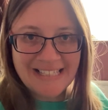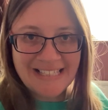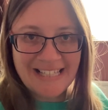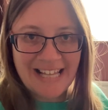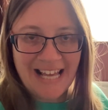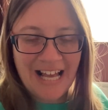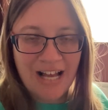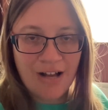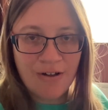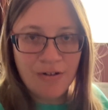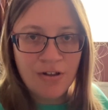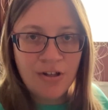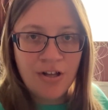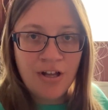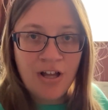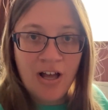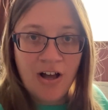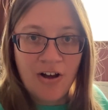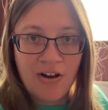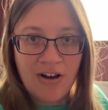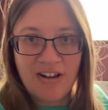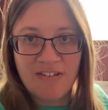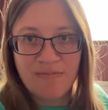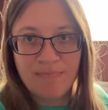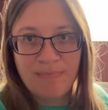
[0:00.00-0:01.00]
now.
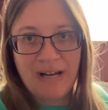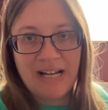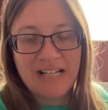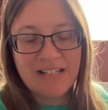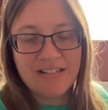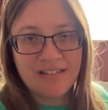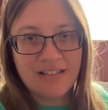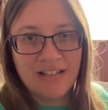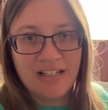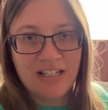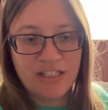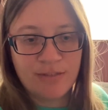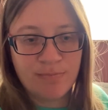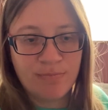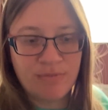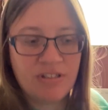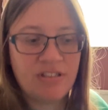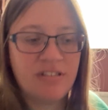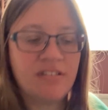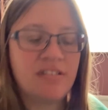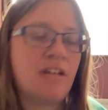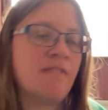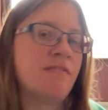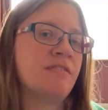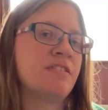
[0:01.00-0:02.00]
I've packed the husband's
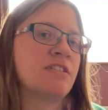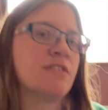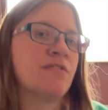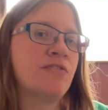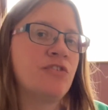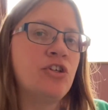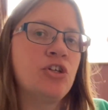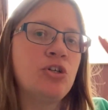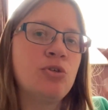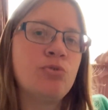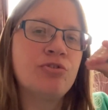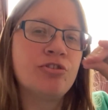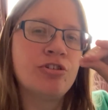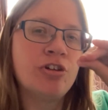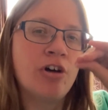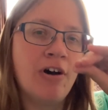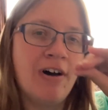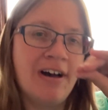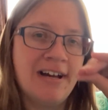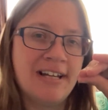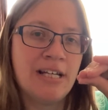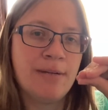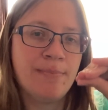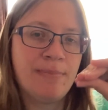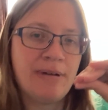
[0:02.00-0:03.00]
stuff. There's a few
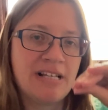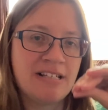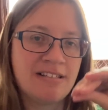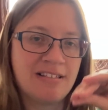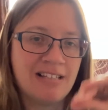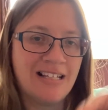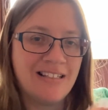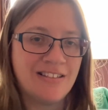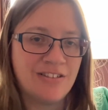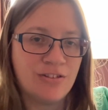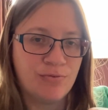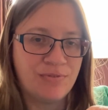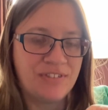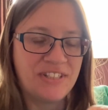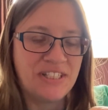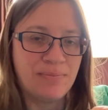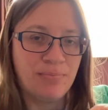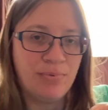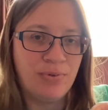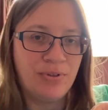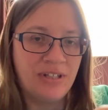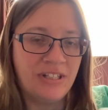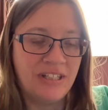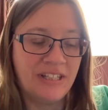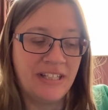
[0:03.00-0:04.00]
tiny bits that I still need to
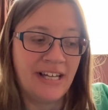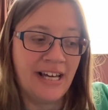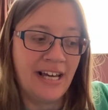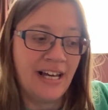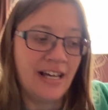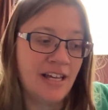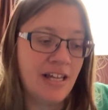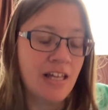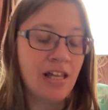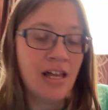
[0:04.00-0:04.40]
put in there.